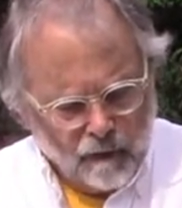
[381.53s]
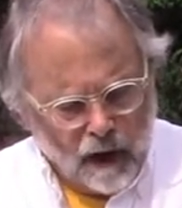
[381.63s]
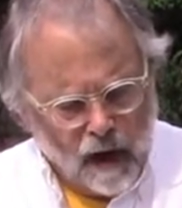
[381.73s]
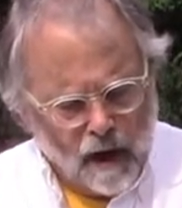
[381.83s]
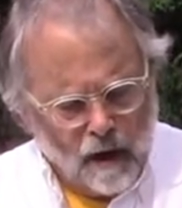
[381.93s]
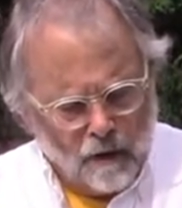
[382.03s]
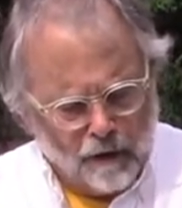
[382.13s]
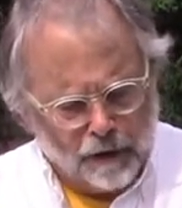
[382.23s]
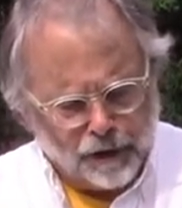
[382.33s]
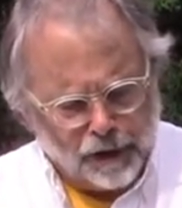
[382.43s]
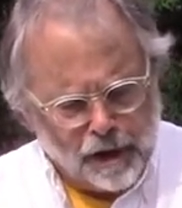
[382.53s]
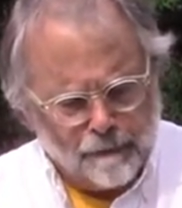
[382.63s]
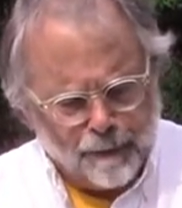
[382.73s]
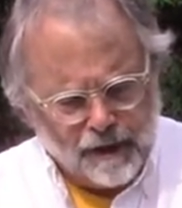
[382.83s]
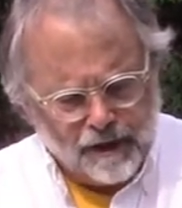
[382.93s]
"Our
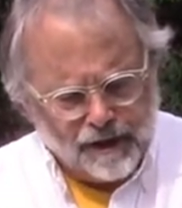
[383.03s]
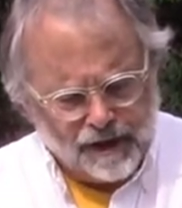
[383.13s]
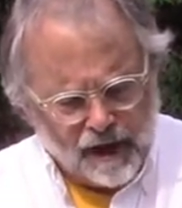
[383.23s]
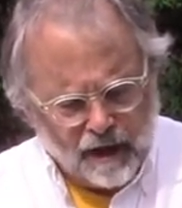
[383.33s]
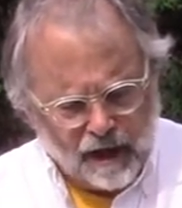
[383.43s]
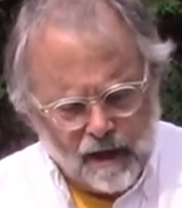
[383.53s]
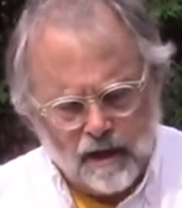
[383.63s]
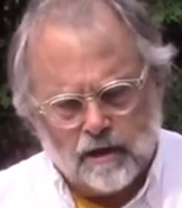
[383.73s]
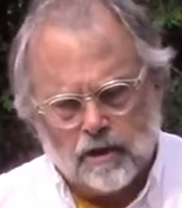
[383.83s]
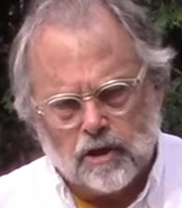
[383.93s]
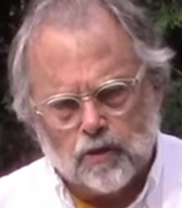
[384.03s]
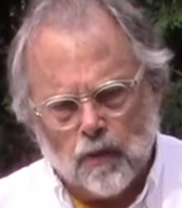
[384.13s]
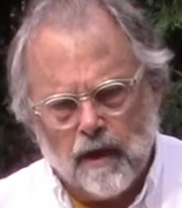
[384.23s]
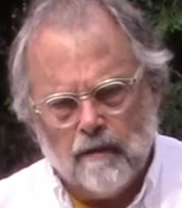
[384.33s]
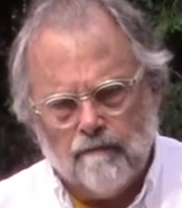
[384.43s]
ship is sinking.
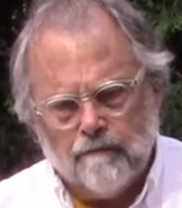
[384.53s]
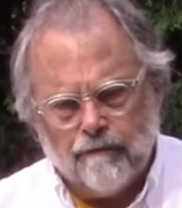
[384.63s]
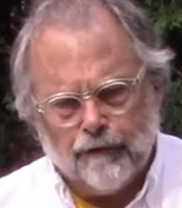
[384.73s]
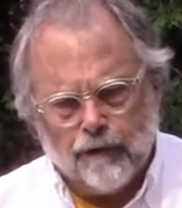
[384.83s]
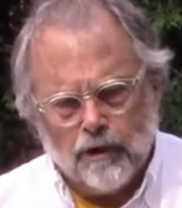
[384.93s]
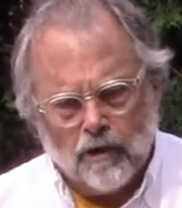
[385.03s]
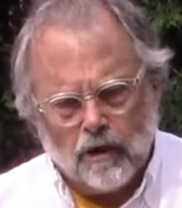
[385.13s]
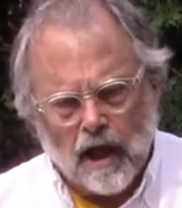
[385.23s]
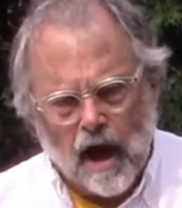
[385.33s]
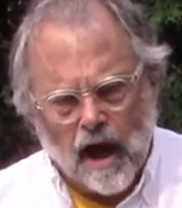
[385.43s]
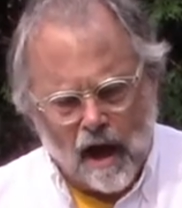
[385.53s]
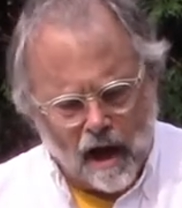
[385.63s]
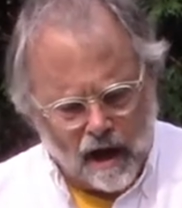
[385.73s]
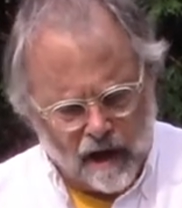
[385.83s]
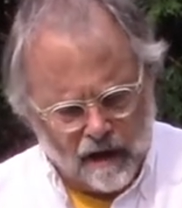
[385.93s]
Swim for your
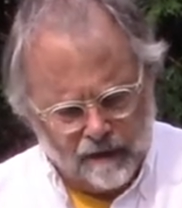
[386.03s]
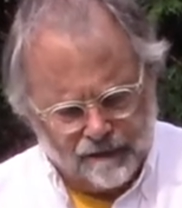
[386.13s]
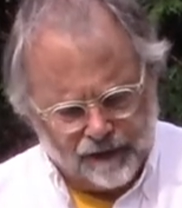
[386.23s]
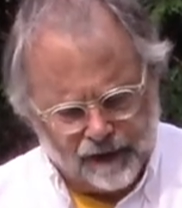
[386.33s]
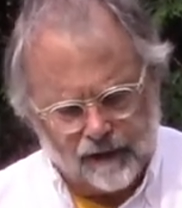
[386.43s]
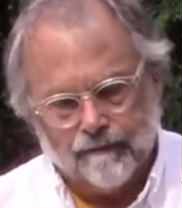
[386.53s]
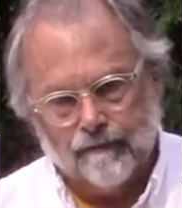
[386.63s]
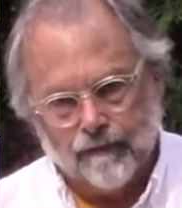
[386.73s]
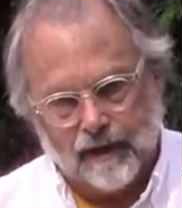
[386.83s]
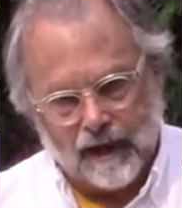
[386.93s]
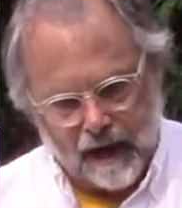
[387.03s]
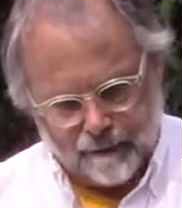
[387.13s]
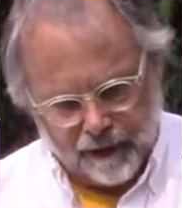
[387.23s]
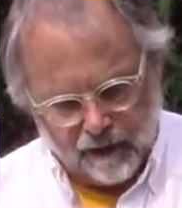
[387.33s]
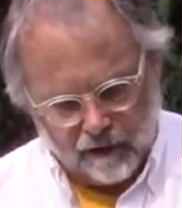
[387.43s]
lives," the
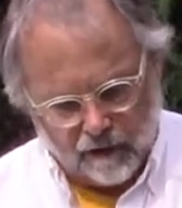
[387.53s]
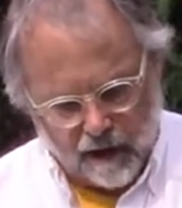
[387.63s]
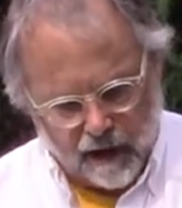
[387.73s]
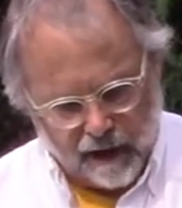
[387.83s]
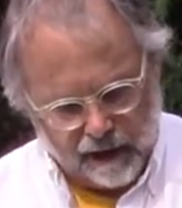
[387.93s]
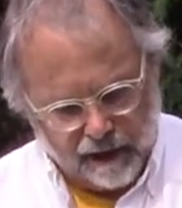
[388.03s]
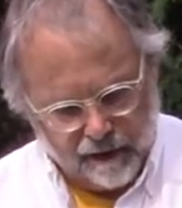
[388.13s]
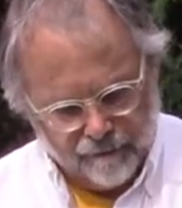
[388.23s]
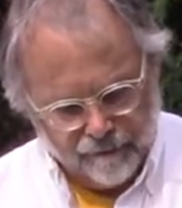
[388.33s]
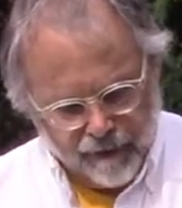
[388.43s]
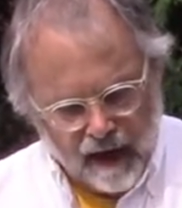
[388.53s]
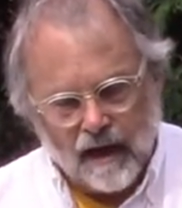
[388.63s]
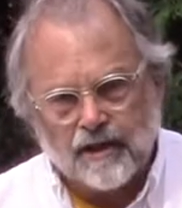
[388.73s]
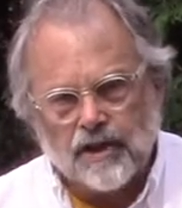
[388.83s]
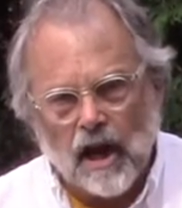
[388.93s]
captain cried.
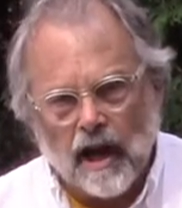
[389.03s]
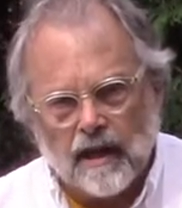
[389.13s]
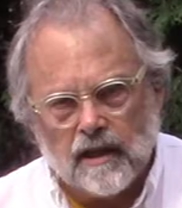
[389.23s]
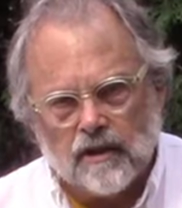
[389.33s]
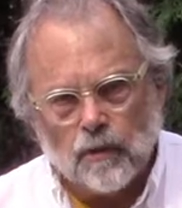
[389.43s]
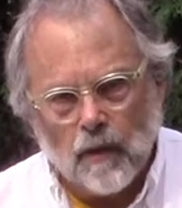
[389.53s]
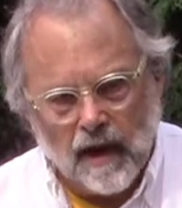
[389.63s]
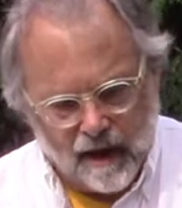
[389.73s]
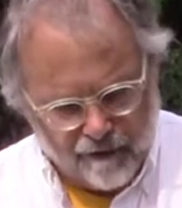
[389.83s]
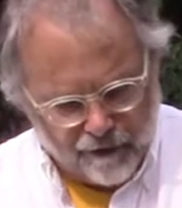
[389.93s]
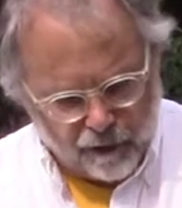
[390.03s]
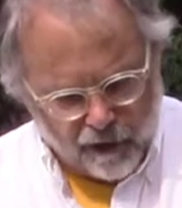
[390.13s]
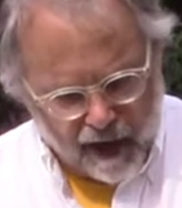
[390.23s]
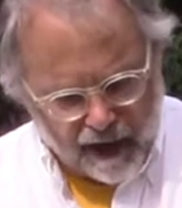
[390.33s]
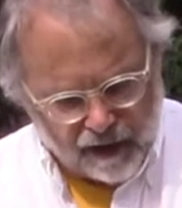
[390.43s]
A giant wave
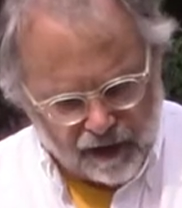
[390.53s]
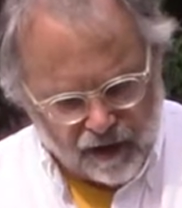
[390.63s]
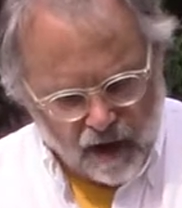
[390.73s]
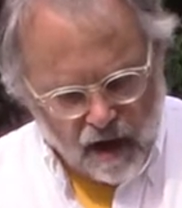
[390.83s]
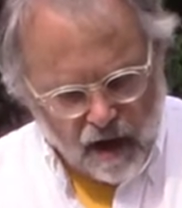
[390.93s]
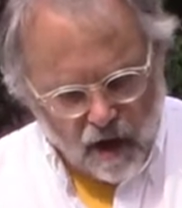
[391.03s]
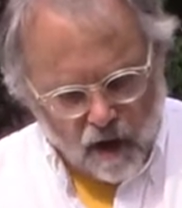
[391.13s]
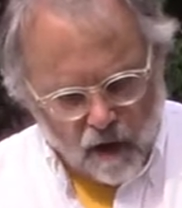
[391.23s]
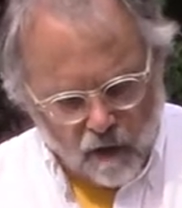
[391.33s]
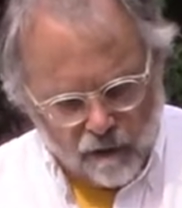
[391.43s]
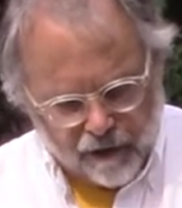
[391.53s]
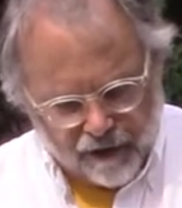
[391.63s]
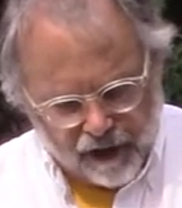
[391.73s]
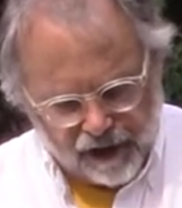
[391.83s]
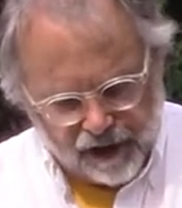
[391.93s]
crashed over
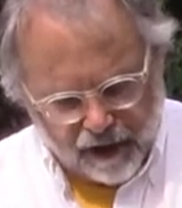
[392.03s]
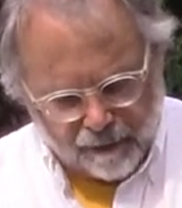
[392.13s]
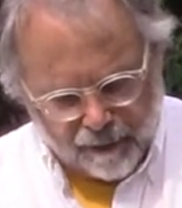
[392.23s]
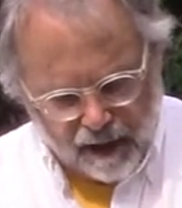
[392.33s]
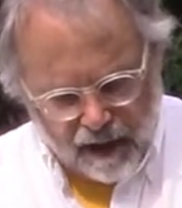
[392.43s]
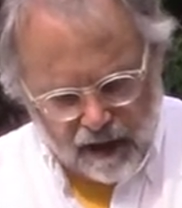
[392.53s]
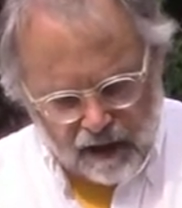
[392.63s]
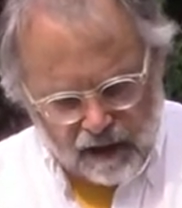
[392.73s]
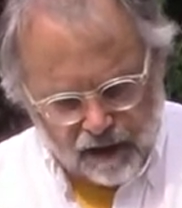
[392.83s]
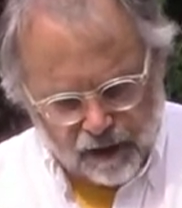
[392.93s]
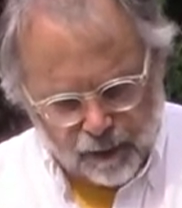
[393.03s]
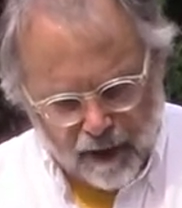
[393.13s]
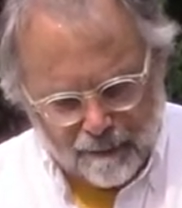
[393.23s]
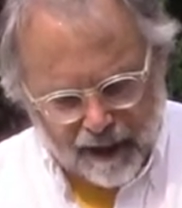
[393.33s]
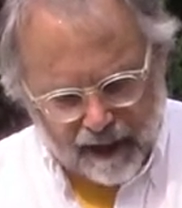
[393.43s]
the ship,
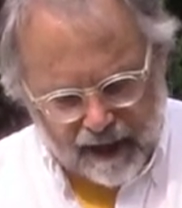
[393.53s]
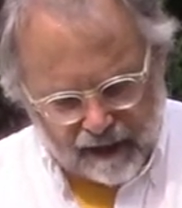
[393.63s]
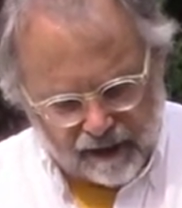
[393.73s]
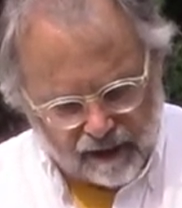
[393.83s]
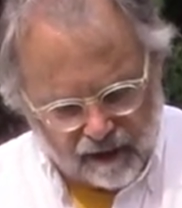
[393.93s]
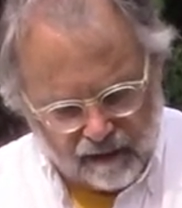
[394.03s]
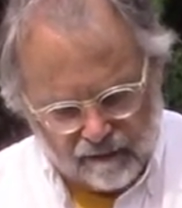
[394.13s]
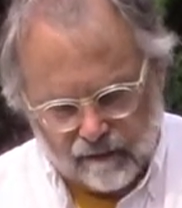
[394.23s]
sweeping Getzel